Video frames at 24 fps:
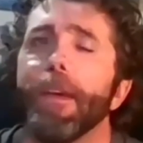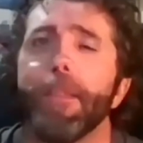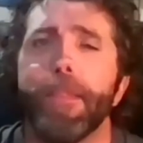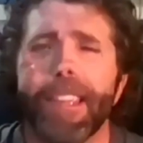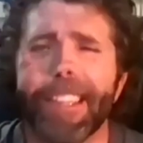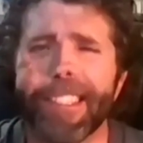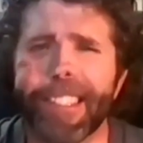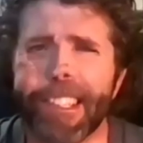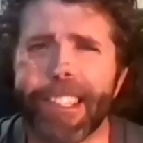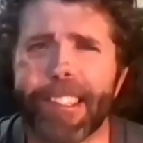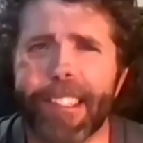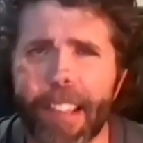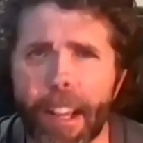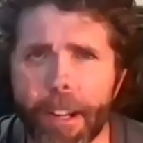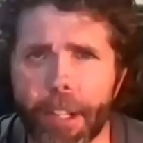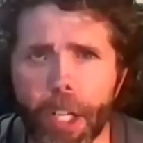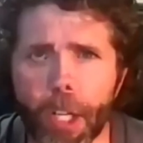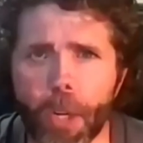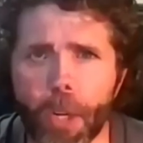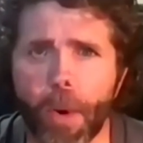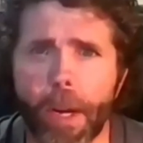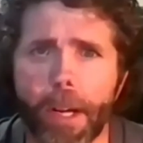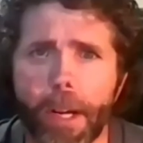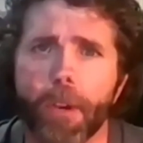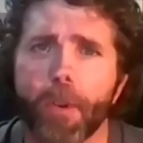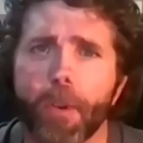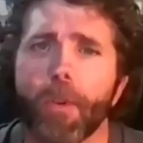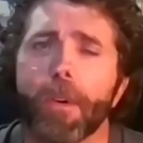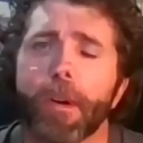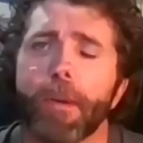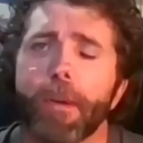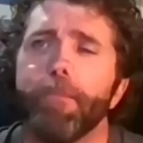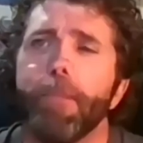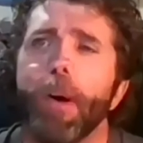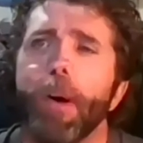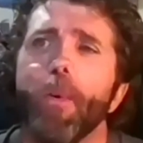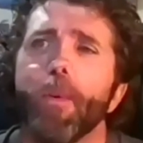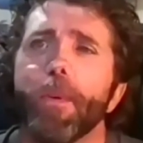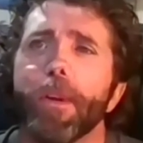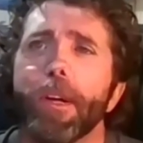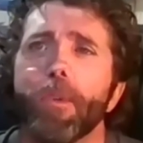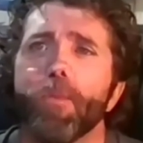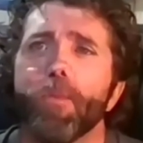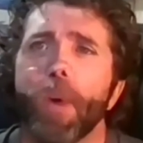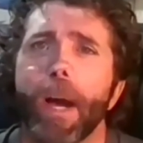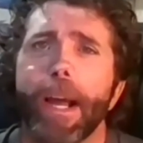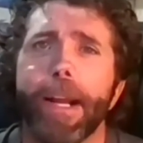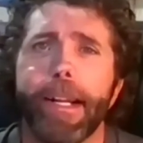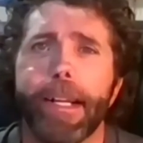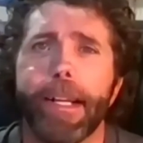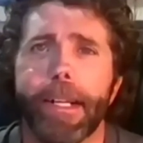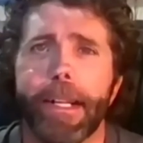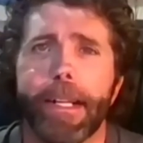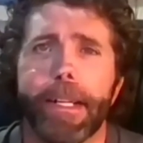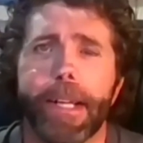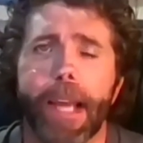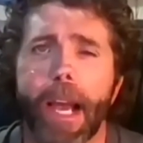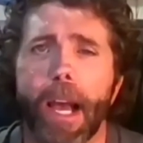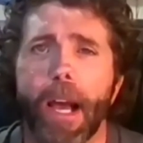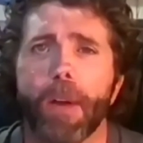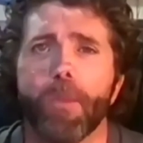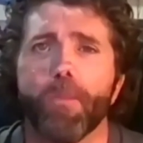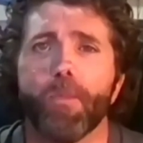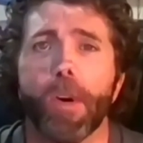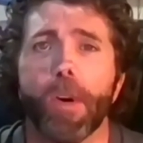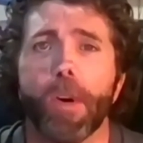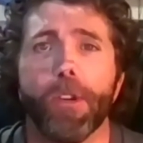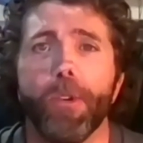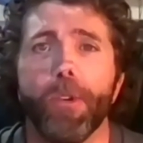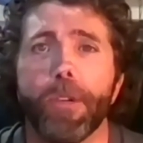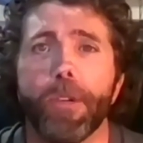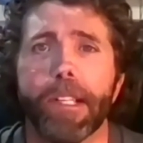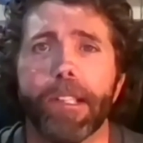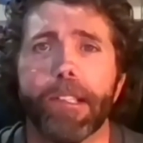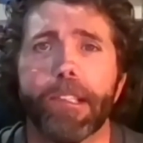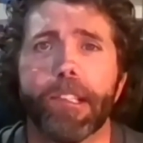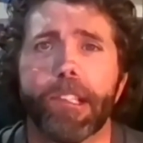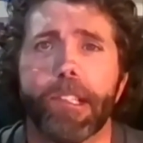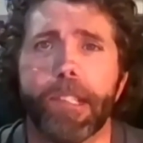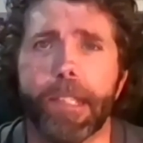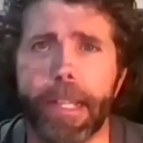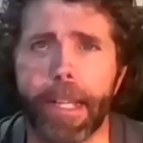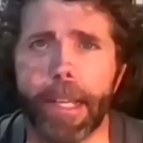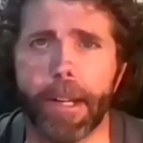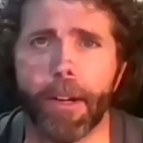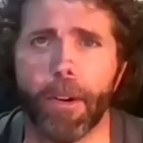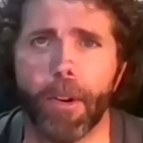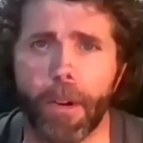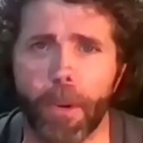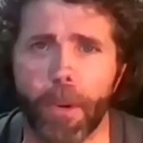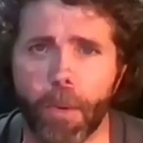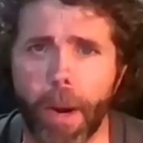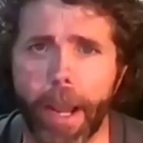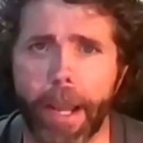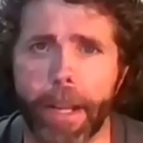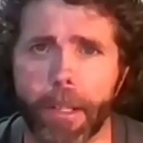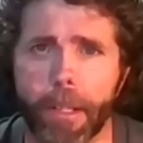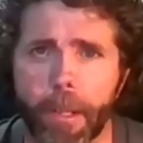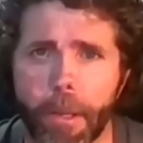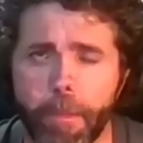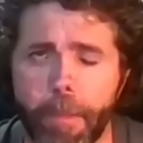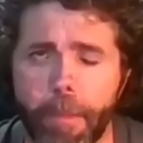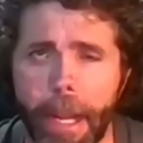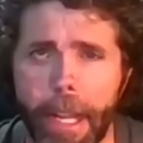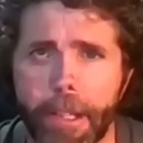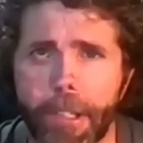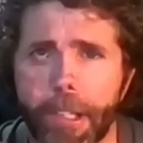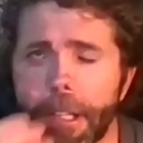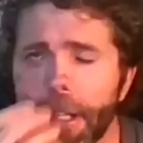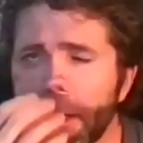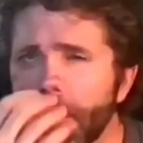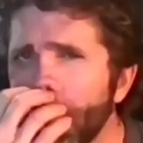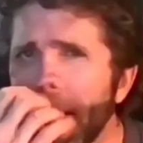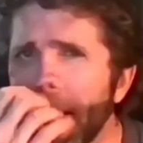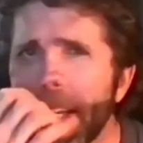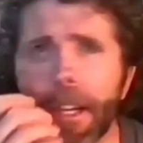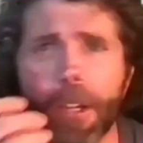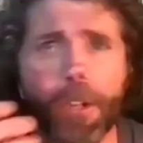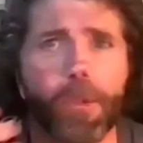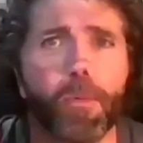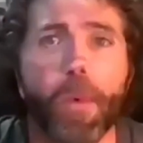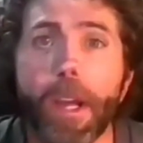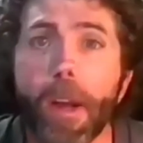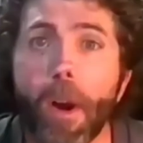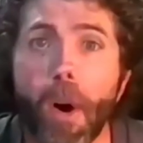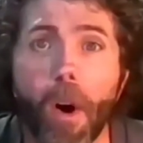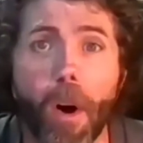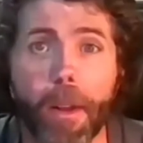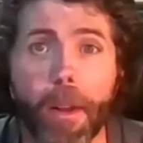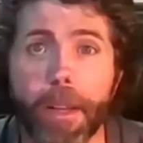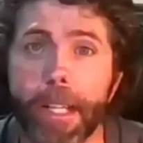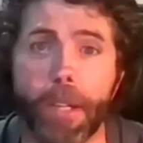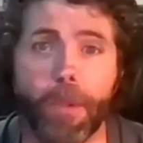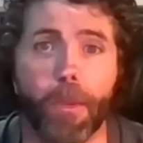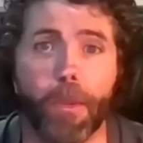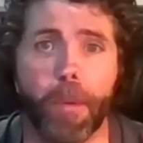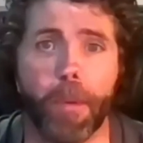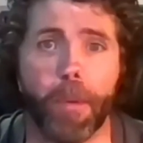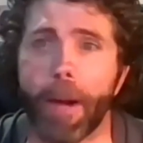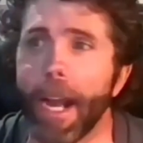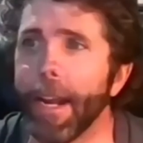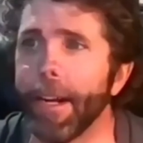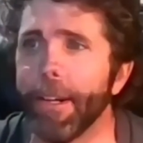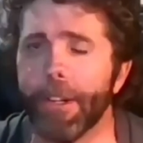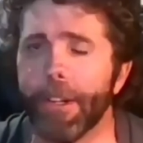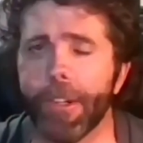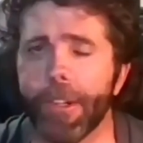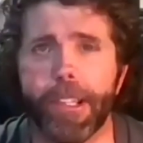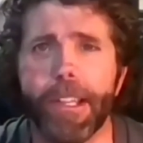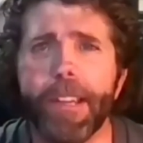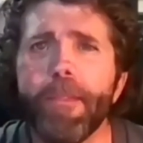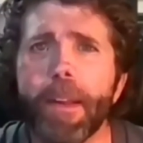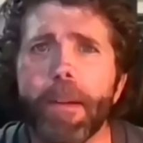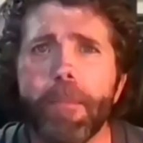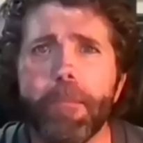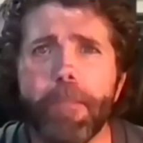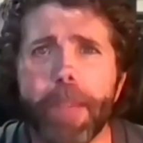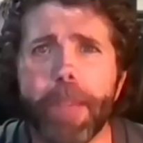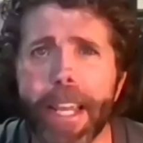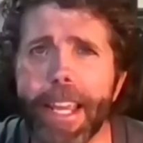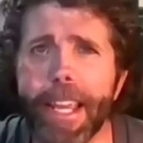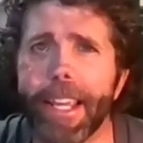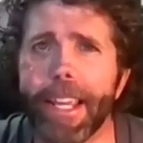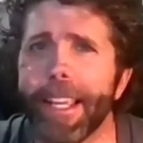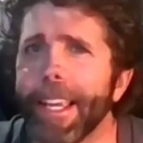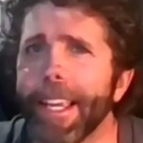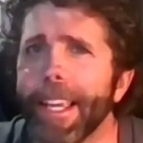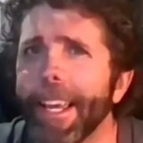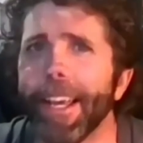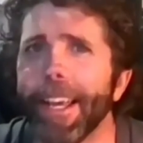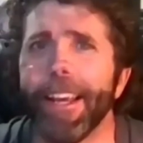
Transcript: This is such a critical component, writing it down where you can see it on a regular basis, because we all need reminders, even me.